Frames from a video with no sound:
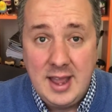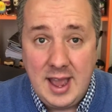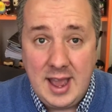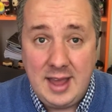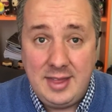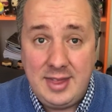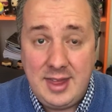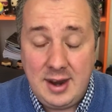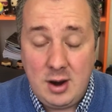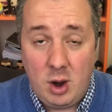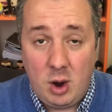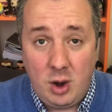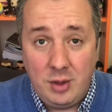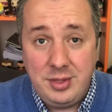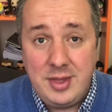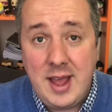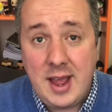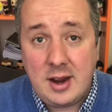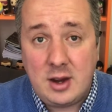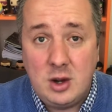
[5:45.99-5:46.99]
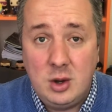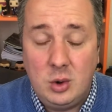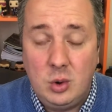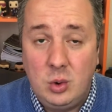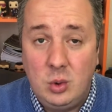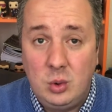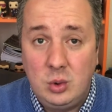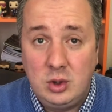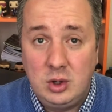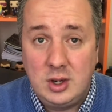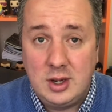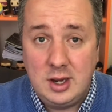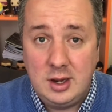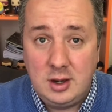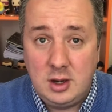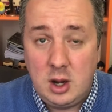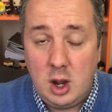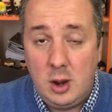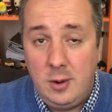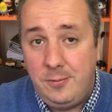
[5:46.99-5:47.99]
and then on that call, you're going to
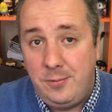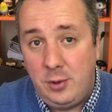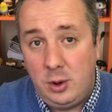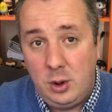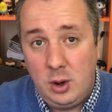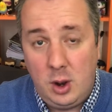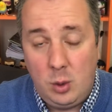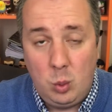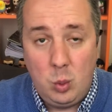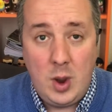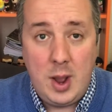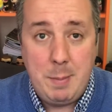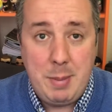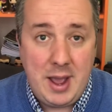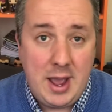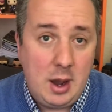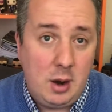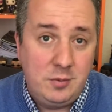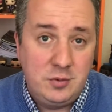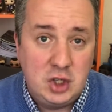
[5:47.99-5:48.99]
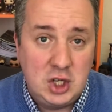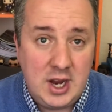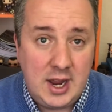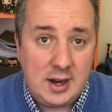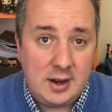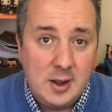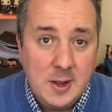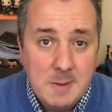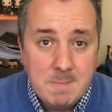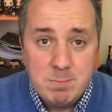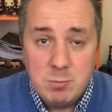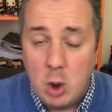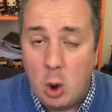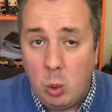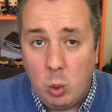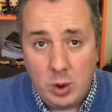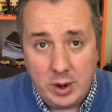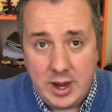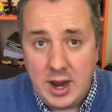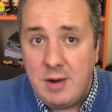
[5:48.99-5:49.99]
go through a web health check
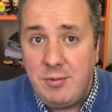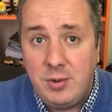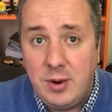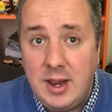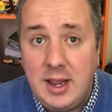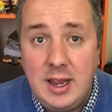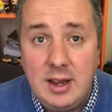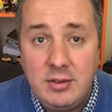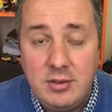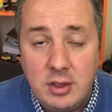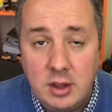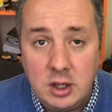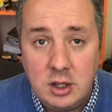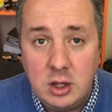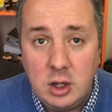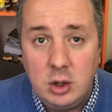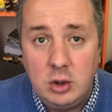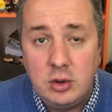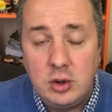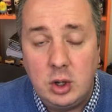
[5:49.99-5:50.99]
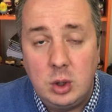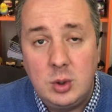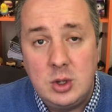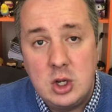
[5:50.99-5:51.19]
or whatever it is that you do,